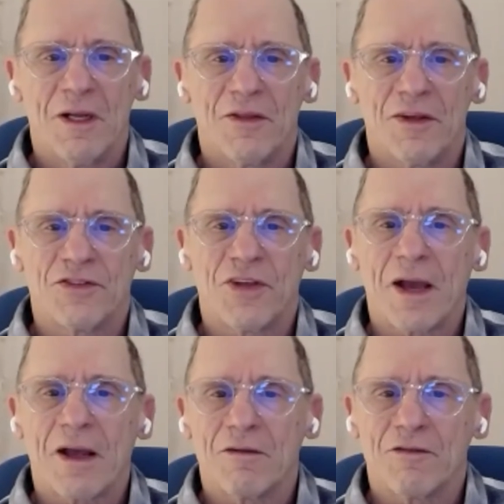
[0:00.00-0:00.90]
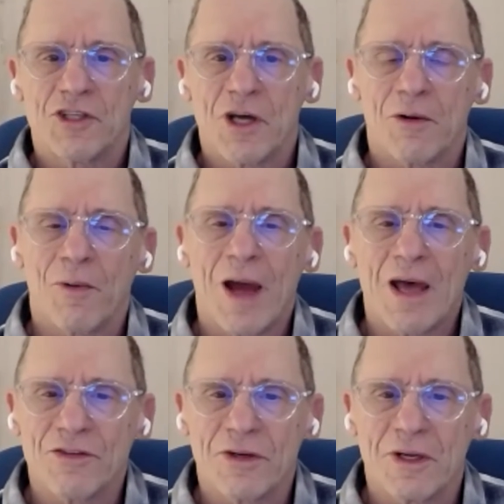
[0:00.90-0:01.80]
The cycle of
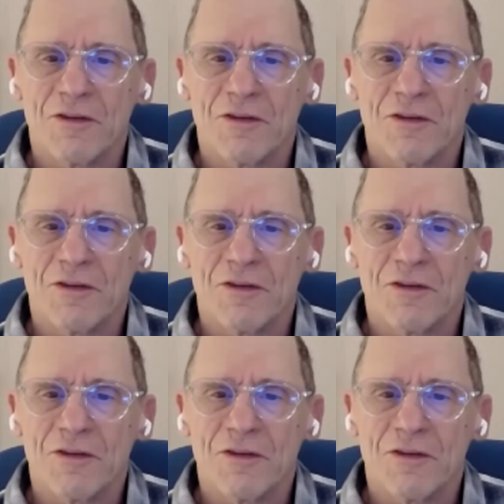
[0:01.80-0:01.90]
generosity